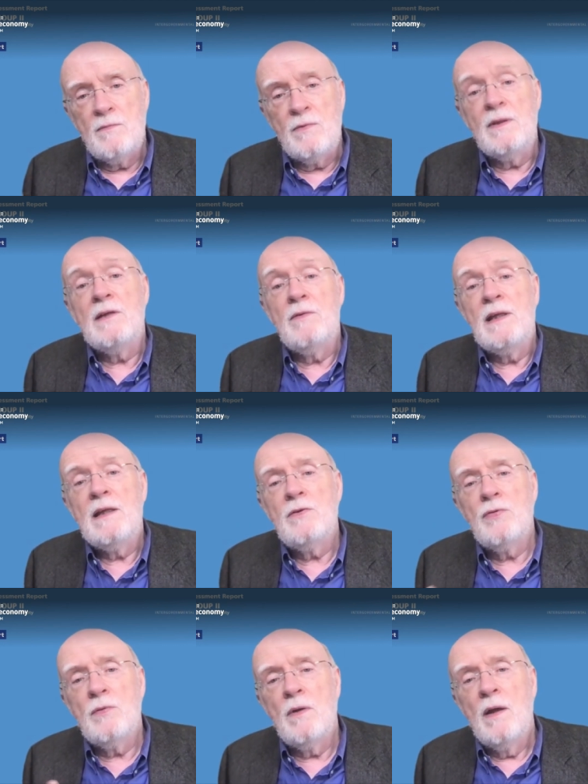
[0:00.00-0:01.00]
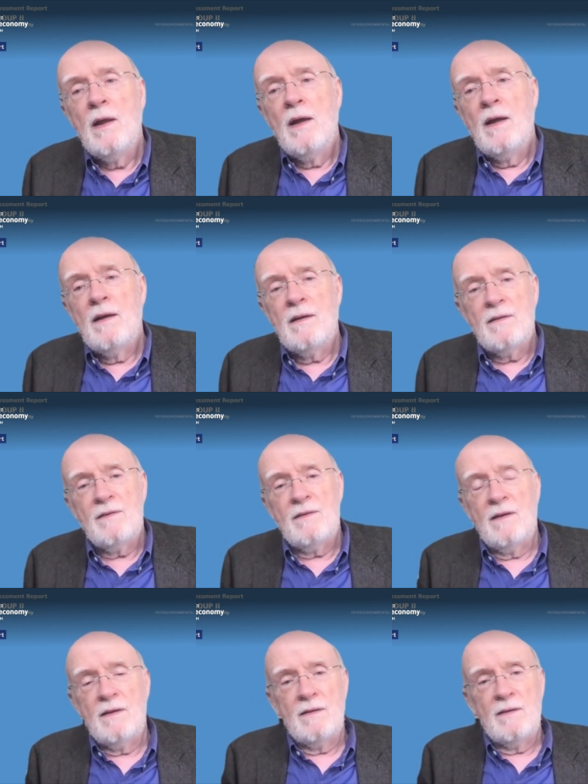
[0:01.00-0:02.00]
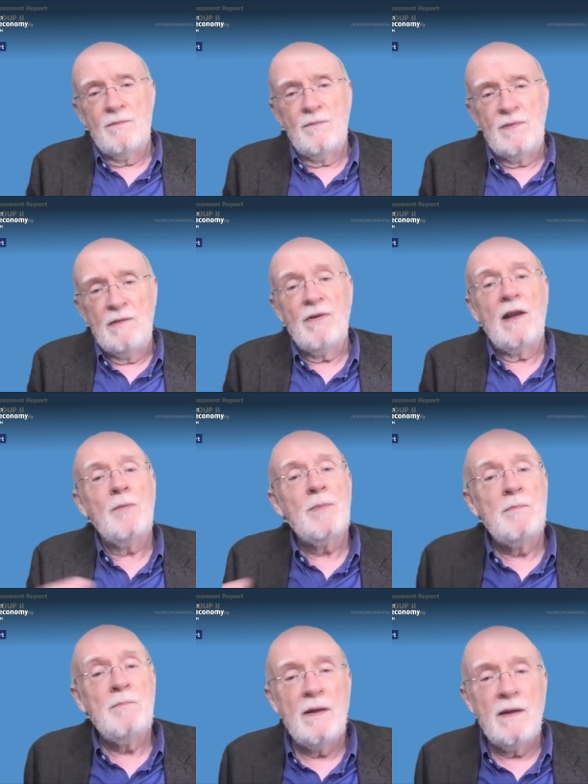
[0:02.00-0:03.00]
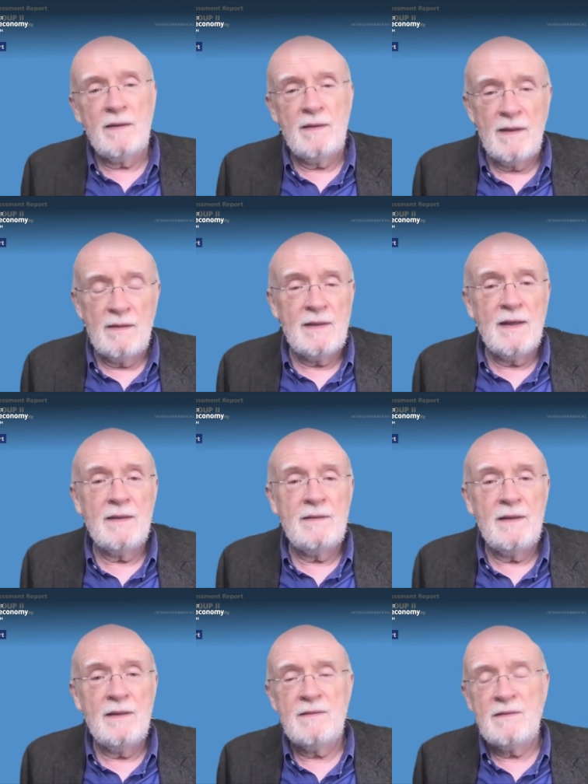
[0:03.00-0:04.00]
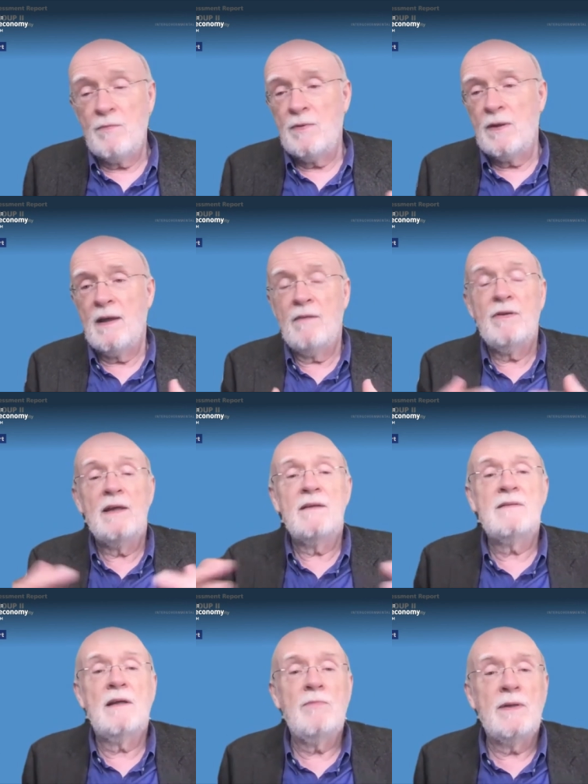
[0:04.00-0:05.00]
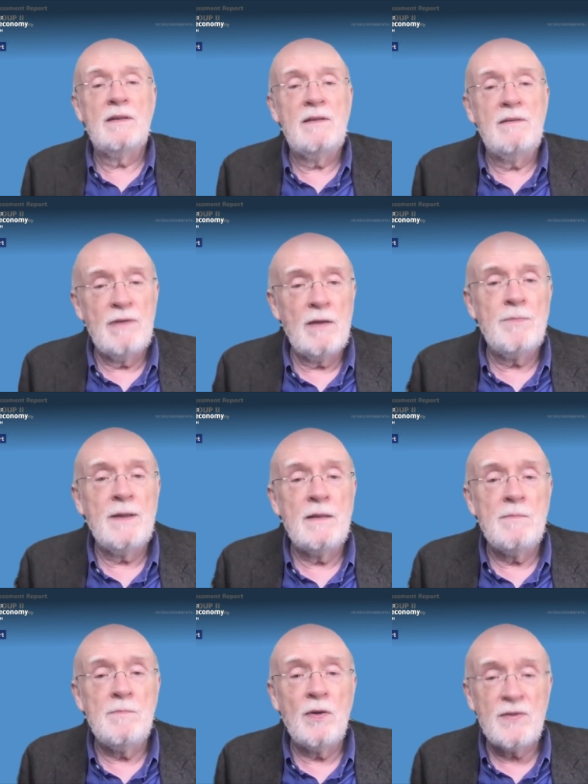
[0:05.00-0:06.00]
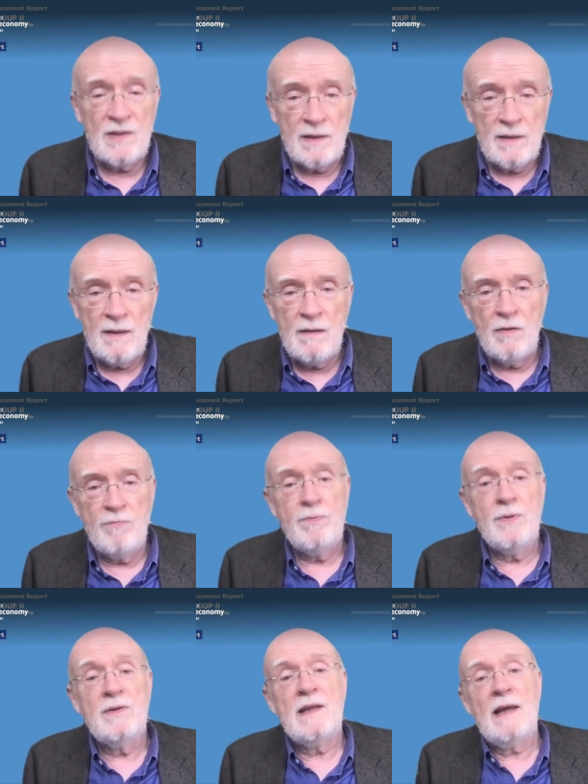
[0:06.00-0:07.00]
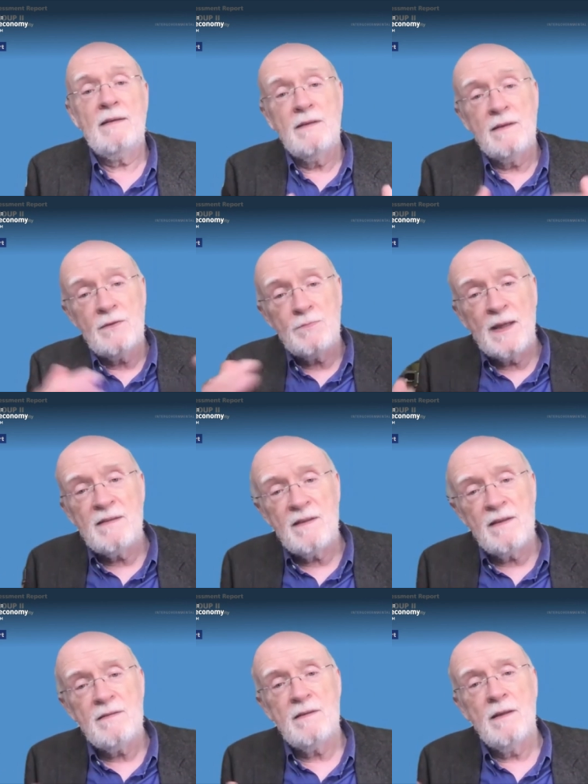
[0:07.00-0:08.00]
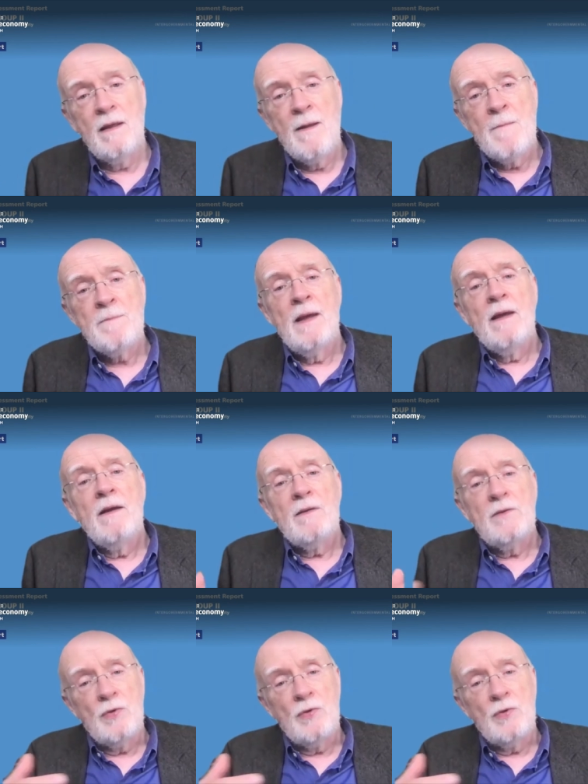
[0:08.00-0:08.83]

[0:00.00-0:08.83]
We, we need to uh, um, develop, a, and, and the idea is that we are having is that we are developing a mosaic of protected mm-hmm. spaces mm-hmm.